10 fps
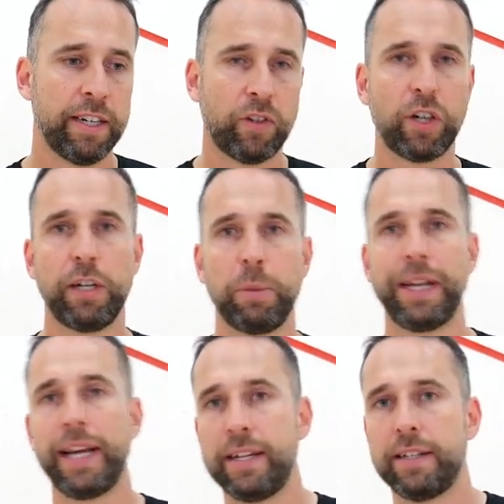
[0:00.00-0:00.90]
got a little
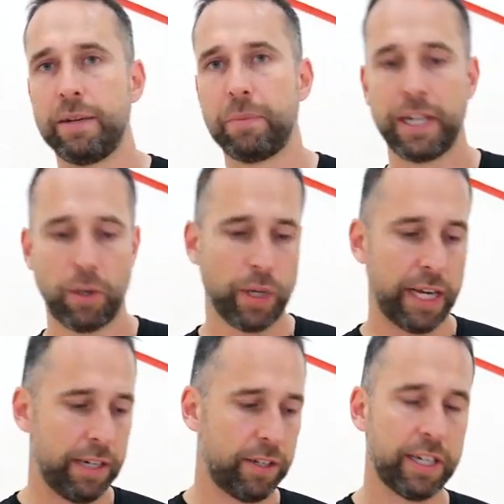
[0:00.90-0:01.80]
bit lazy in my old
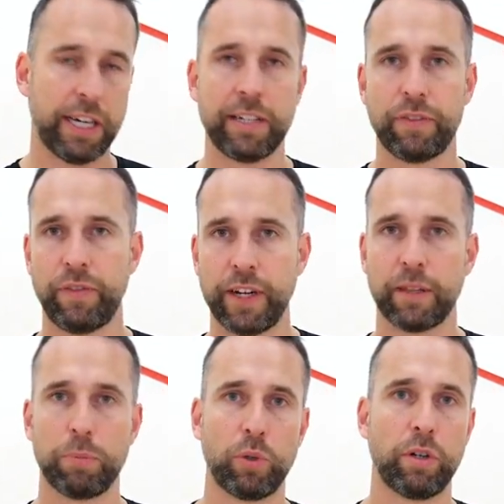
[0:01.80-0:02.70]
age and I like to flick
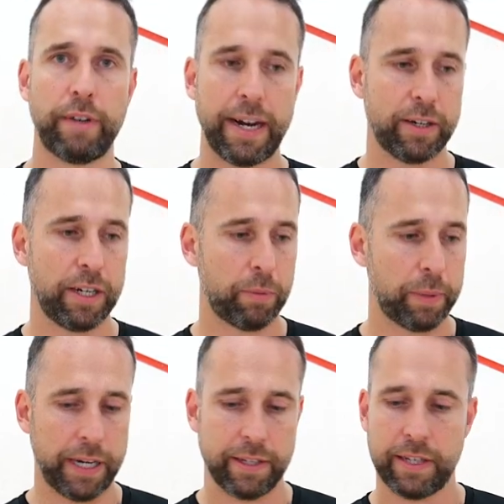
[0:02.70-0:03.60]
the ball around a little
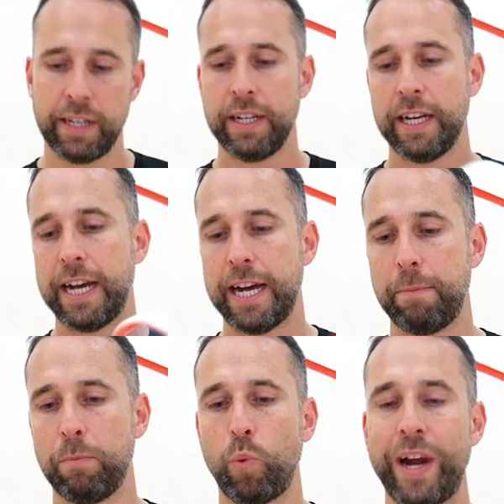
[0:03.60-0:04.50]
bit.
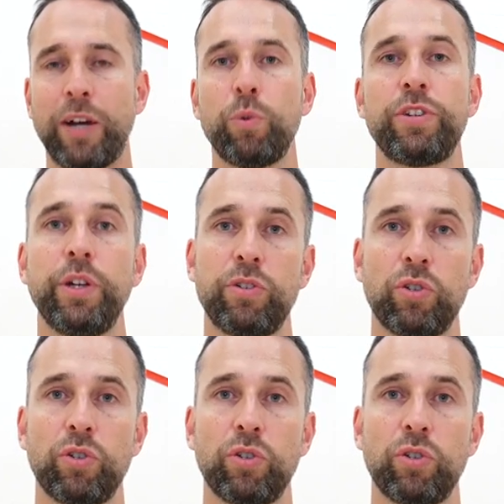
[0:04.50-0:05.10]
When I was doing